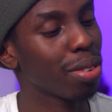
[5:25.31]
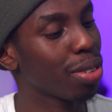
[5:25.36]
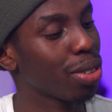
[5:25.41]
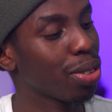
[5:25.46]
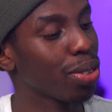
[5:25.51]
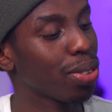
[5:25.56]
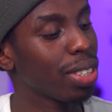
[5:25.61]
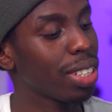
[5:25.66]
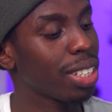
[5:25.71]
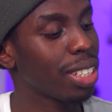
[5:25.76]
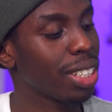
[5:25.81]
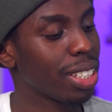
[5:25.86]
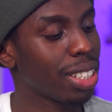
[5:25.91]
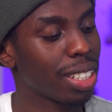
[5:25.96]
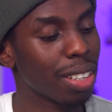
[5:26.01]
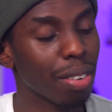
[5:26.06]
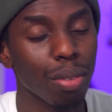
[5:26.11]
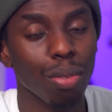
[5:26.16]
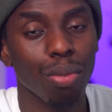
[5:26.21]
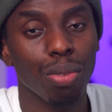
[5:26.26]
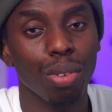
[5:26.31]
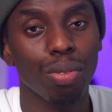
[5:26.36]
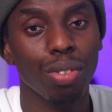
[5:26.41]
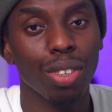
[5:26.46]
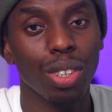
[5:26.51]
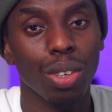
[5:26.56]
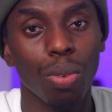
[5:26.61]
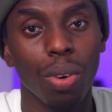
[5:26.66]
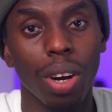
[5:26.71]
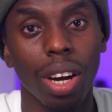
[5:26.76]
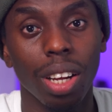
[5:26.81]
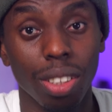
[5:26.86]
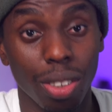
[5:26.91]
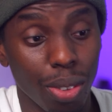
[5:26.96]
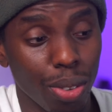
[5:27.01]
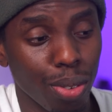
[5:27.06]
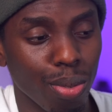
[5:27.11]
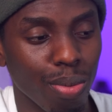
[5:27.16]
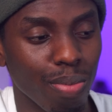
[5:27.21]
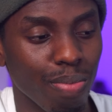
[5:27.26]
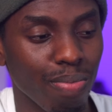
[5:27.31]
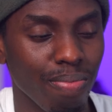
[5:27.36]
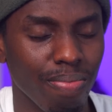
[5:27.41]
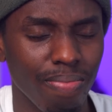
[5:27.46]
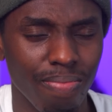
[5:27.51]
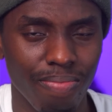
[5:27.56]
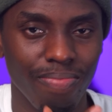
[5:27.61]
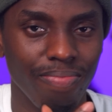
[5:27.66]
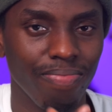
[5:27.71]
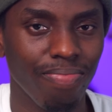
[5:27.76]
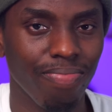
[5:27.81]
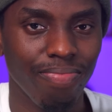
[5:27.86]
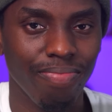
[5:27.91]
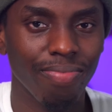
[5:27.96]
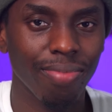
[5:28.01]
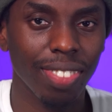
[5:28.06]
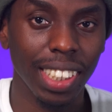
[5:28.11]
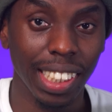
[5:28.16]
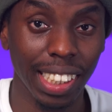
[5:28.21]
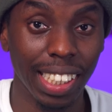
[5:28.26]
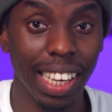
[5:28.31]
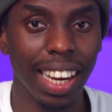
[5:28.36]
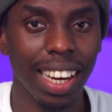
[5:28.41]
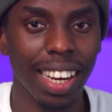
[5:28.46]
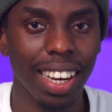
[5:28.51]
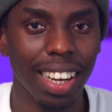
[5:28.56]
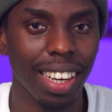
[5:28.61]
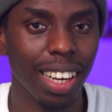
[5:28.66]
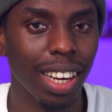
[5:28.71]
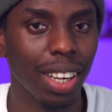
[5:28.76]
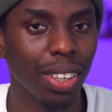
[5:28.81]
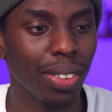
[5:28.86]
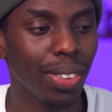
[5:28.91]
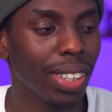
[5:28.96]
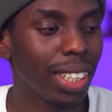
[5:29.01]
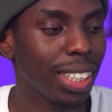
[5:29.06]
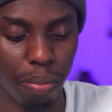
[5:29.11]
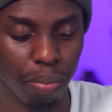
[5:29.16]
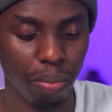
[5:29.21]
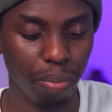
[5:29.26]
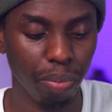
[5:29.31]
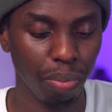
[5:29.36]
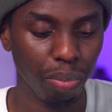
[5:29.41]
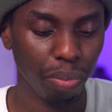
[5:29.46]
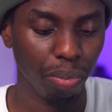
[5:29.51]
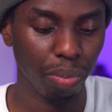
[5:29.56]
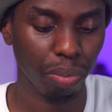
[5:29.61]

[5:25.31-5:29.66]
So this is 750 watts, so this guy can handle it.